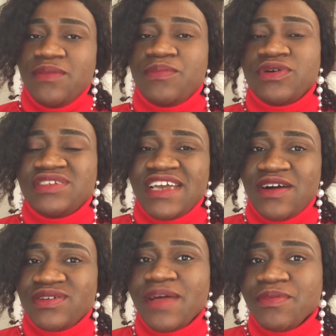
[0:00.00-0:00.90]
but there
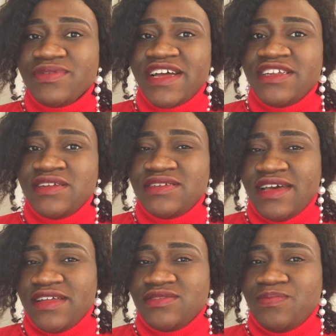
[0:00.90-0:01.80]
are other people that
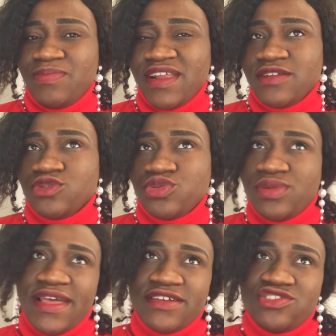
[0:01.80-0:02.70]
that plan to
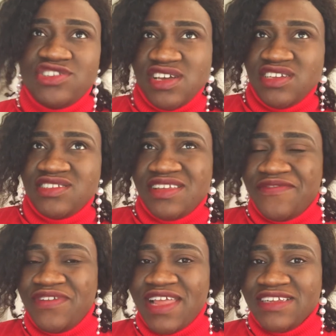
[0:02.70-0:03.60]
like change they
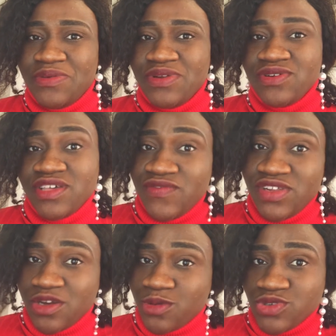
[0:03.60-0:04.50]
feel like they were not given
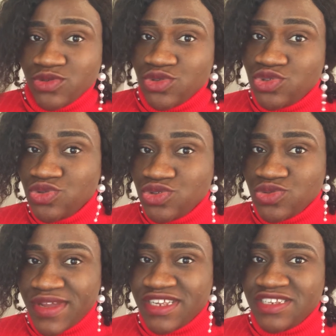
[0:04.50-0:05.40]
the option to choose
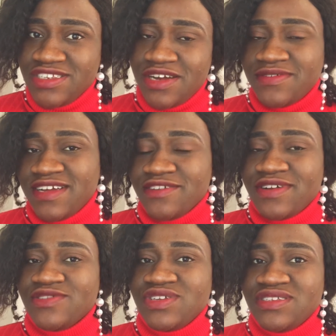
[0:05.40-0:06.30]
when they did their
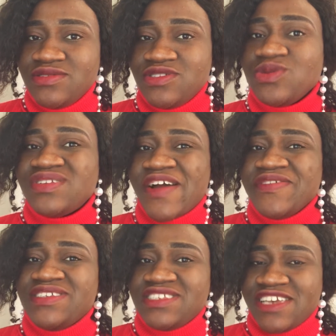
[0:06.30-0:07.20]
undergraduate so now
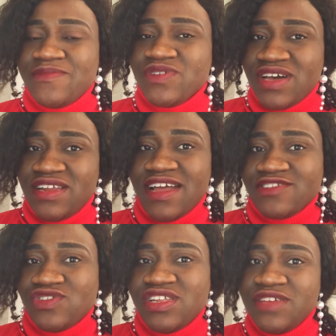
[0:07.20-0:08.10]
is the time you can
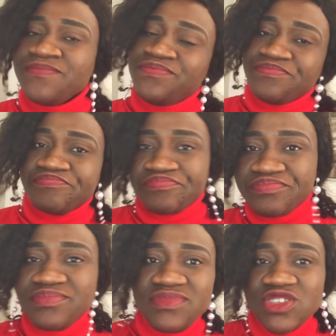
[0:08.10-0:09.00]
actually
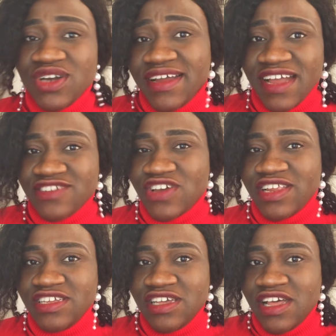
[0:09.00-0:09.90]
you can
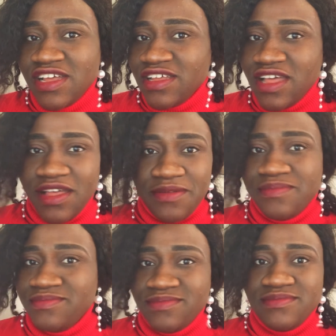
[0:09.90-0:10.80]
actually
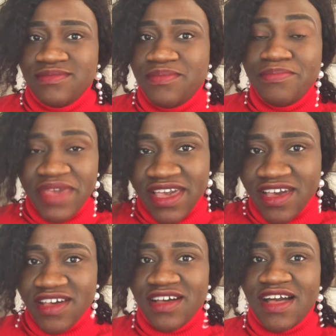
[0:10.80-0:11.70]
um, make
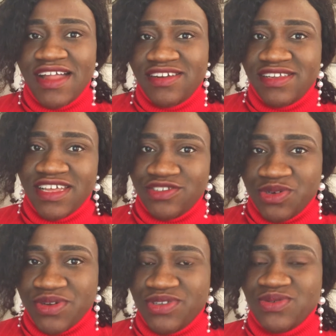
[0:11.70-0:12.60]
another
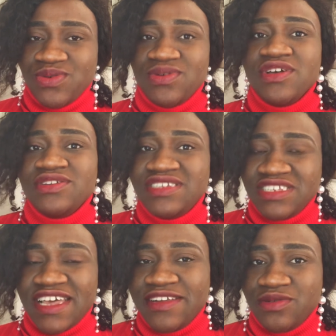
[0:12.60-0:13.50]
choice so
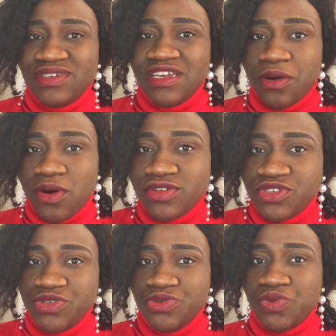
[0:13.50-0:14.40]
decide on the
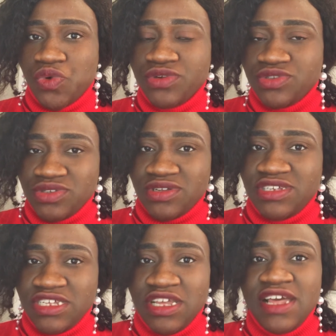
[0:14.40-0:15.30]
course you want to
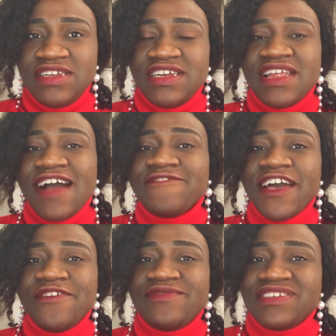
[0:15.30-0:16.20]
study then
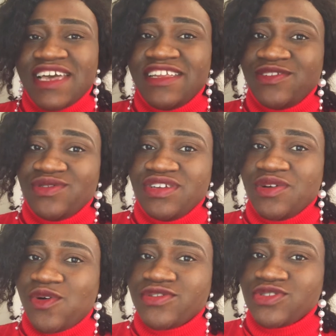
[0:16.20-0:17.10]
after you've decided on the
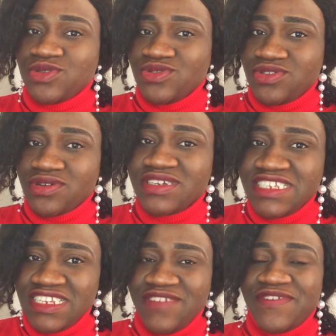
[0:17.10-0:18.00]
course to
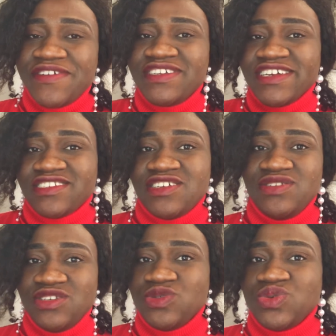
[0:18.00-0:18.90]
study the very next thing you
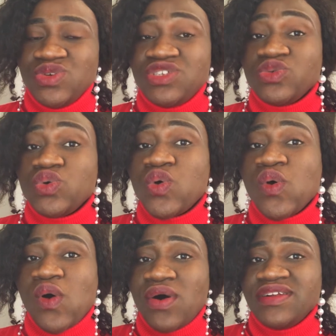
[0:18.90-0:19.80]
need to do is to
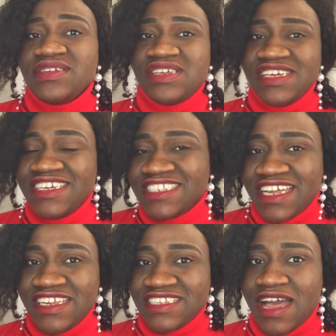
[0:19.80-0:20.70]
go on the
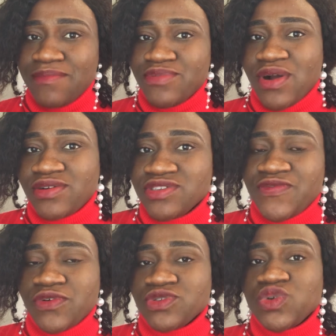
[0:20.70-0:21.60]
internet and browse
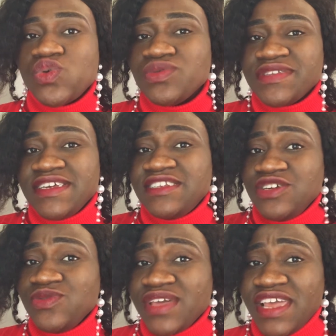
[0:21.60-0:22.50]
for schools in
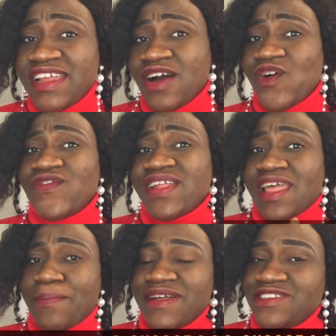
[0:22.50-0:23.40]
the UK that offer
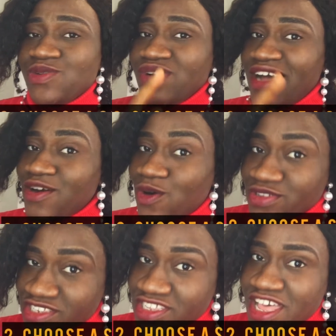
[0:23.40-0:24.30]
that particular
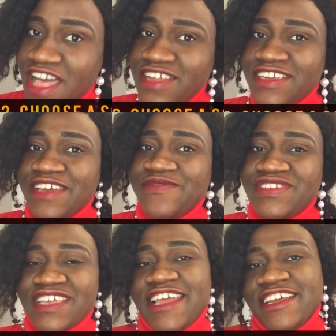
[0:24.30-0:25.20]
course that you've
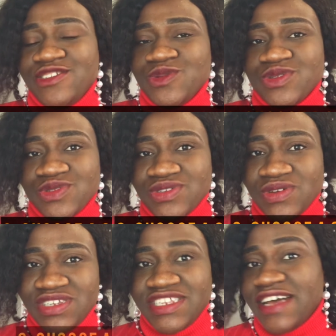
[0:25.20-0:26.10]
decided you want to
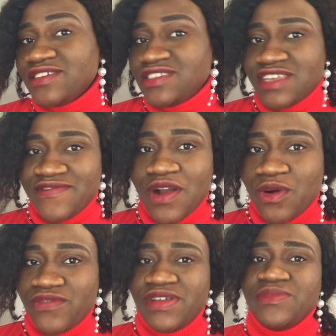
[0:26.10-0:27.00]
study there are
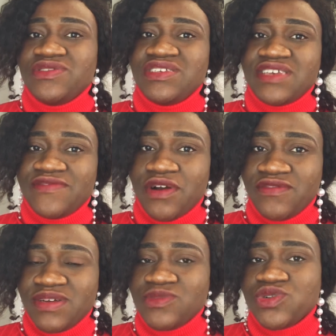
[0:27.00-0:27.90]
several of them you see several
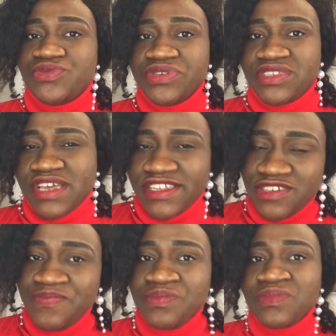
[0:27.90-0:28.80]
of them so research
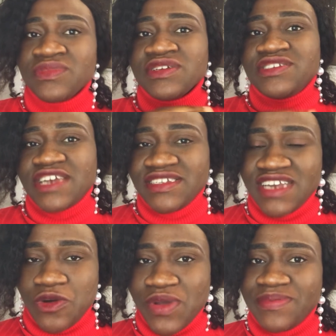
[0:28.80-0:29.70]
check
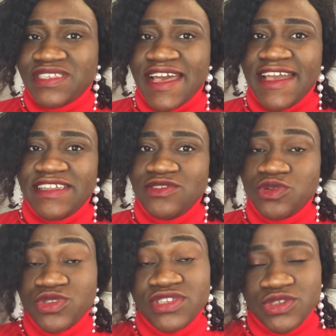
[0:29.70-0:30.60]
their website,
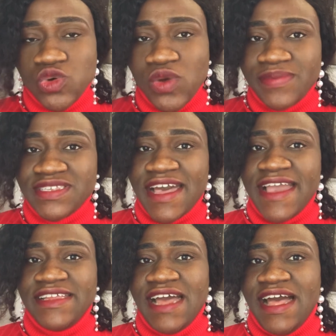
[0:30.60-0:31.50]
go to the school
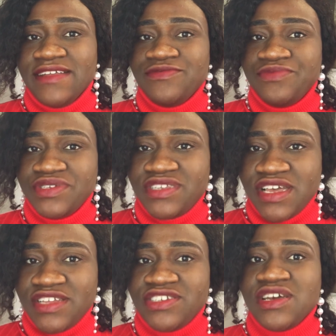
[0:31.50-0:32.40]
website and
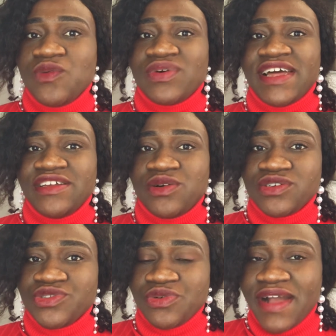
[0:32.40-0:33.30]
research what are the
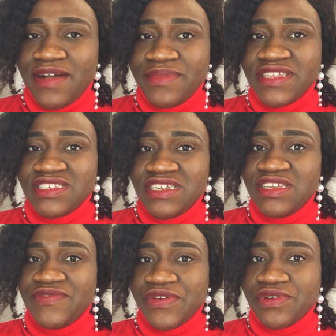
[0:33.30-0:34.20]
course requirements in
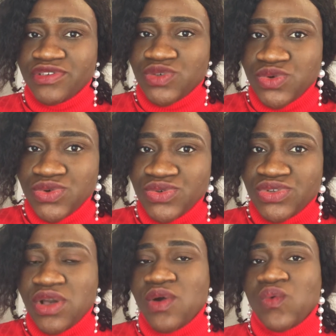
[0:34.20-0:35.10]
the various schools,
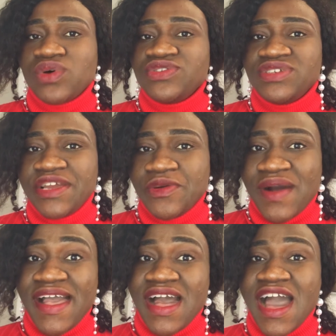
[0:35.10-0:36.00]
what do they
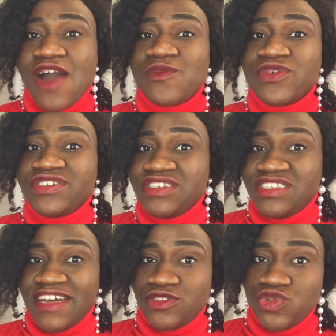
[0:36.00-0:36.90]
require, how much is
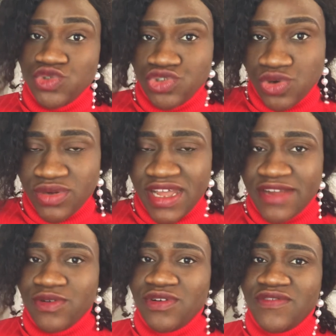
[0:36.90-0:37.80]
their tuition,
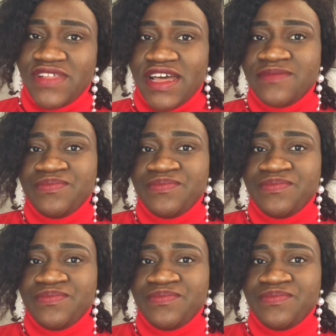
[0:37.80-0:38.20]
and all of that